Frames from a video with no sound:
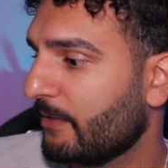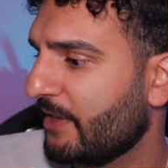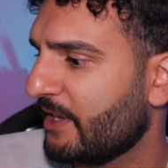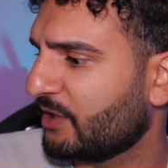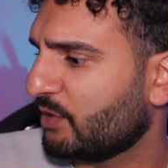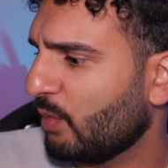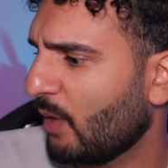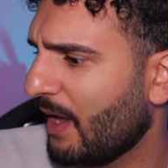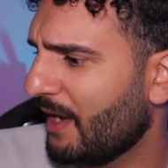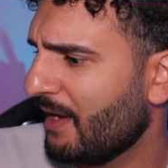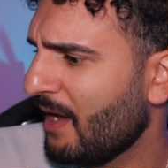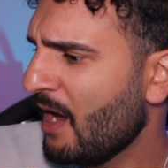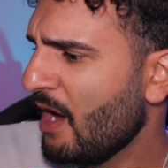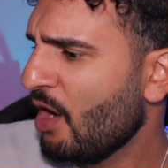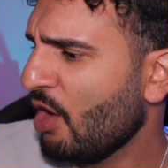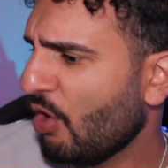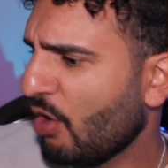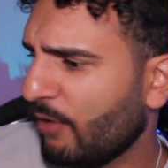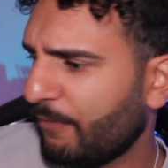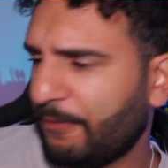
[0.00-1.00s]
this one.
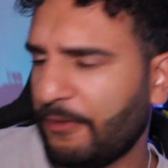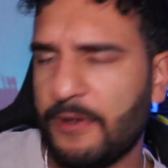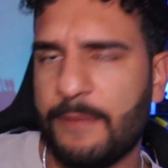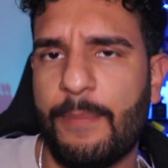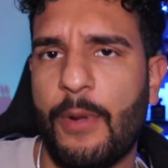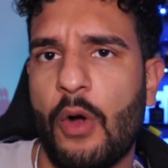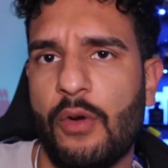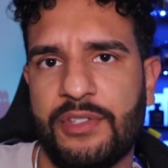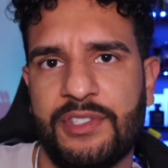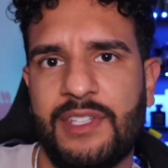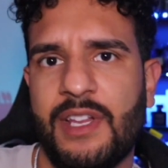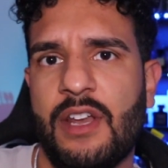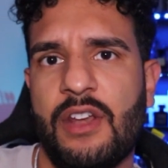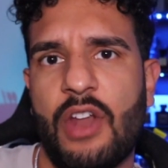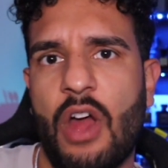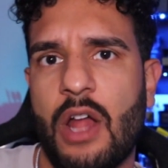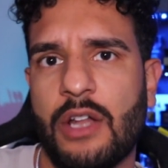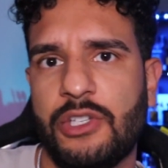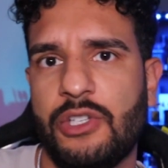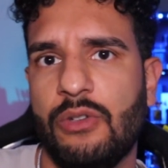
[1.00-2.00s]
Hopefully post it
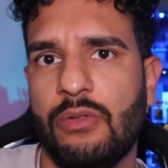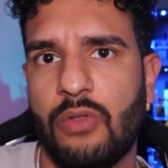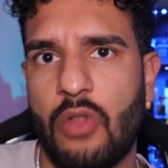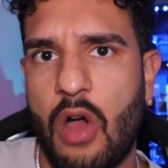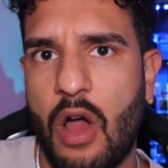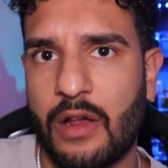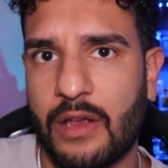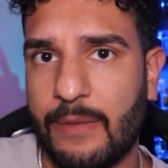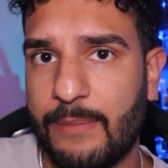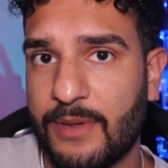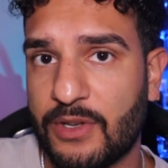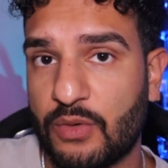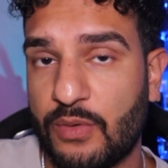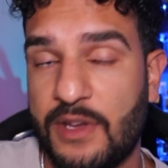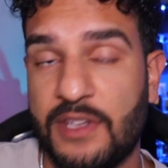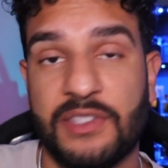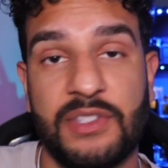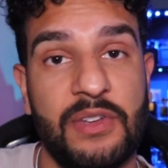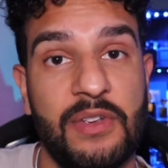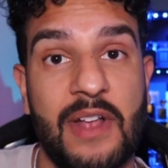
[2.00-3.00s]
not too long in
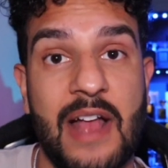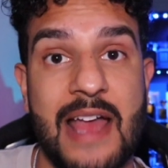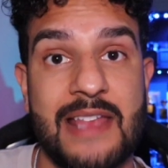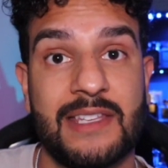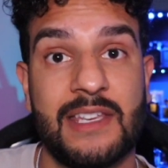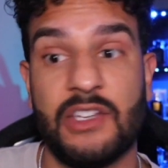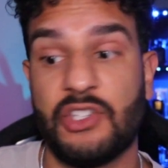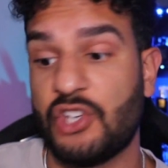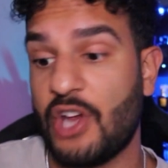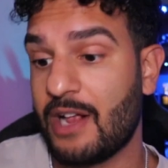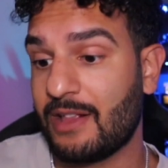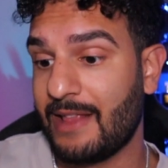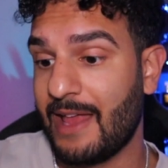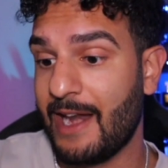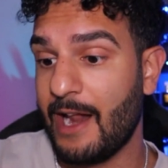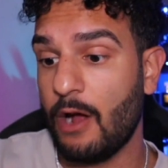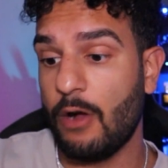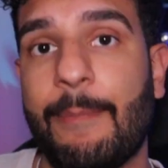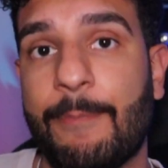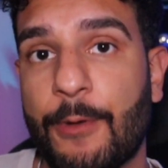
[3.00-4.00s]
between so you guys can check
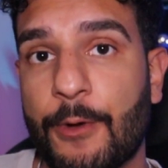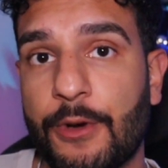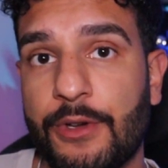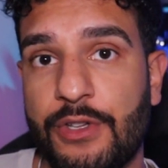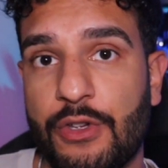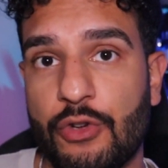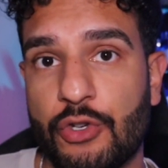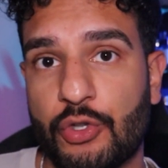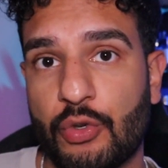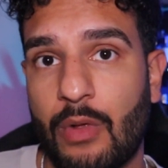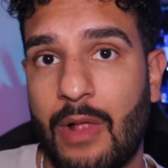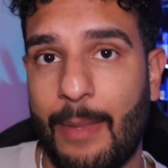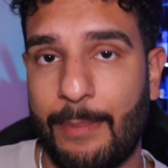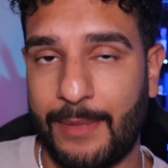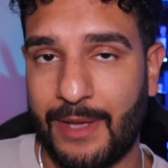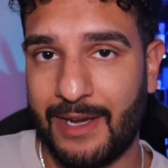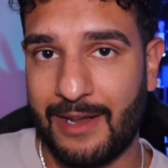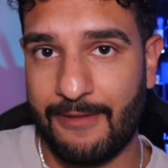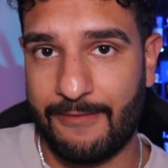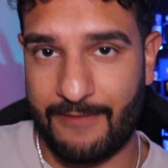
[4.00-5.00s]
that out. And per usual,
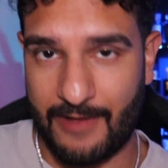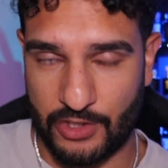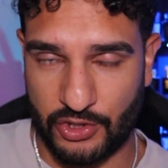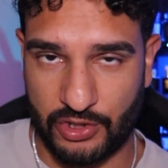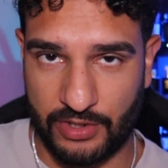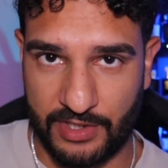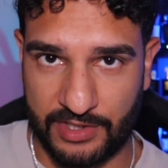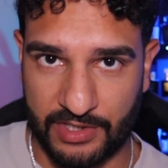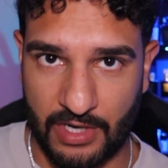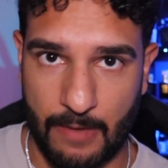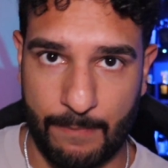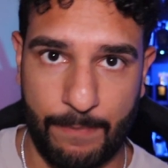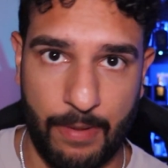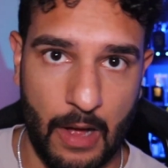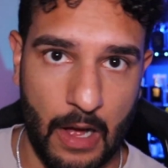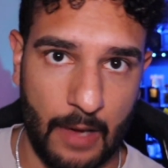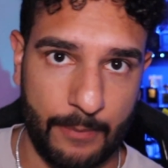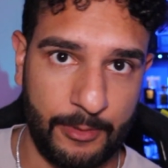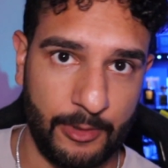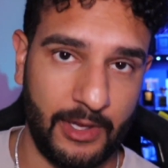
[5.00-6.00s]
I'm gonna eventually start
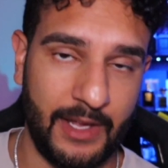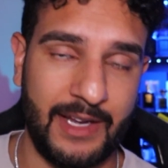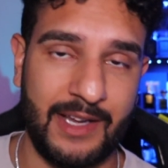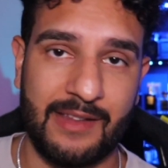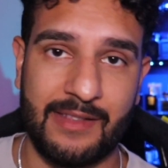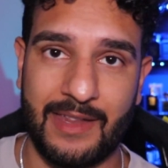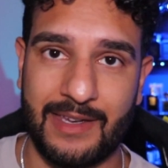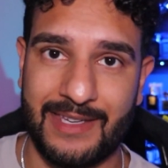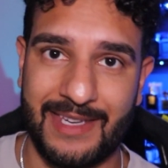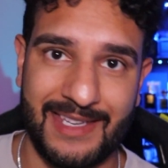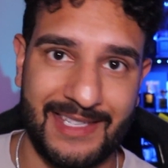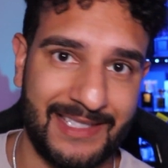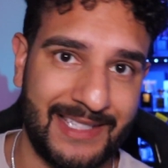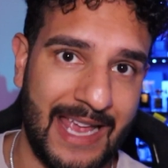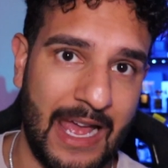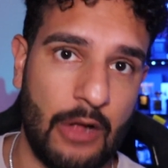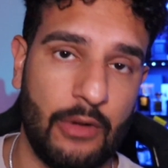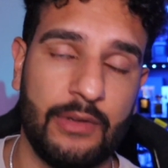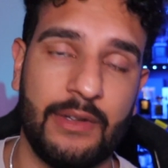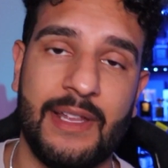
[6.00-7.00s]
populating the
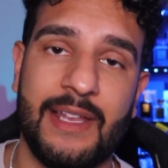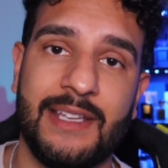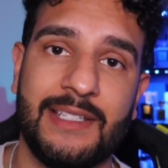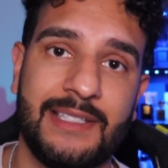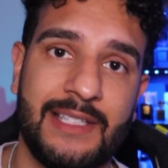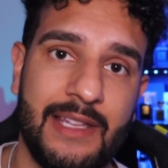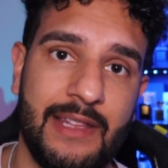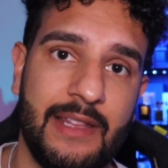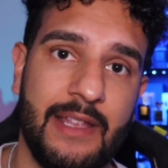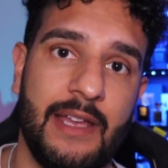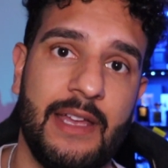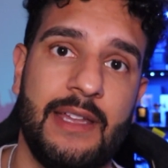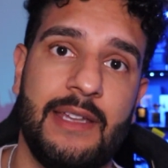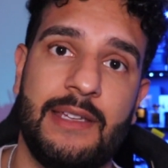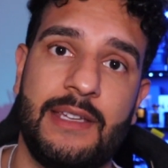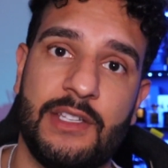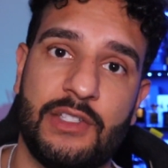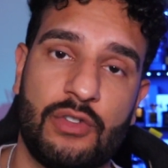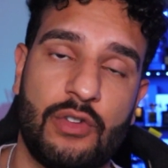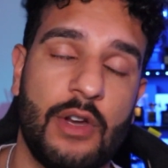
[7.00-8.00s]
discount links in
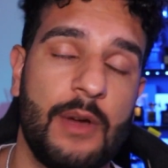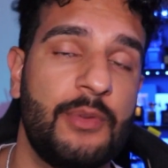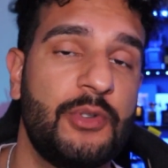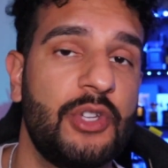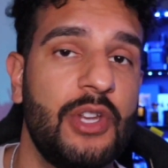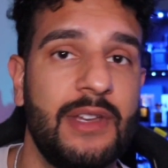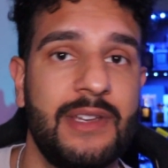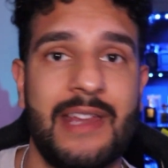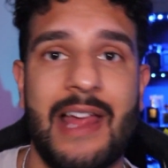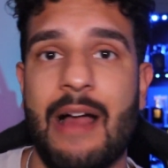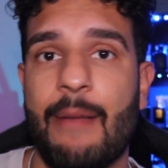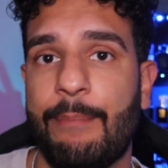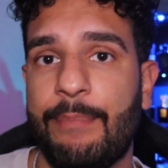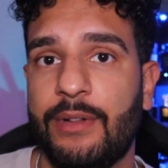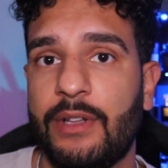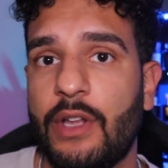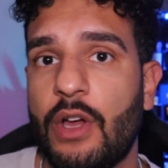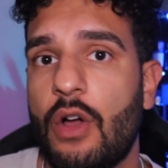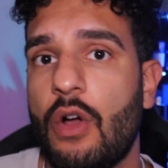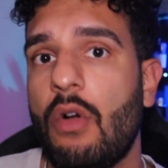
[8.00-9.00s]
the description down
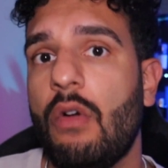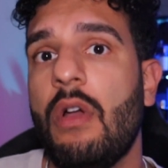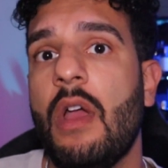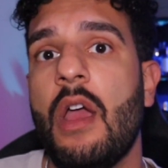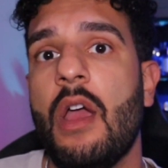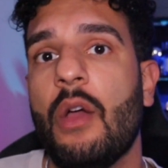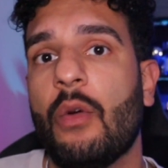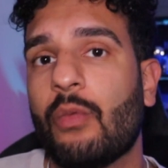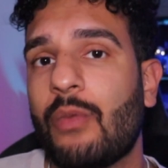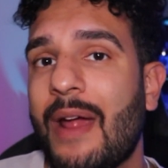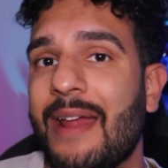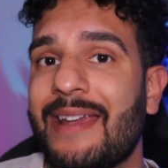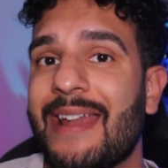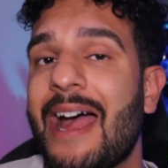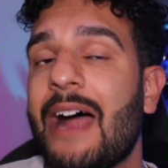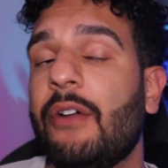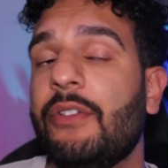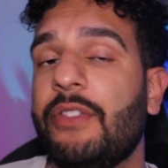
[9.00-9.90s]
below. Right now,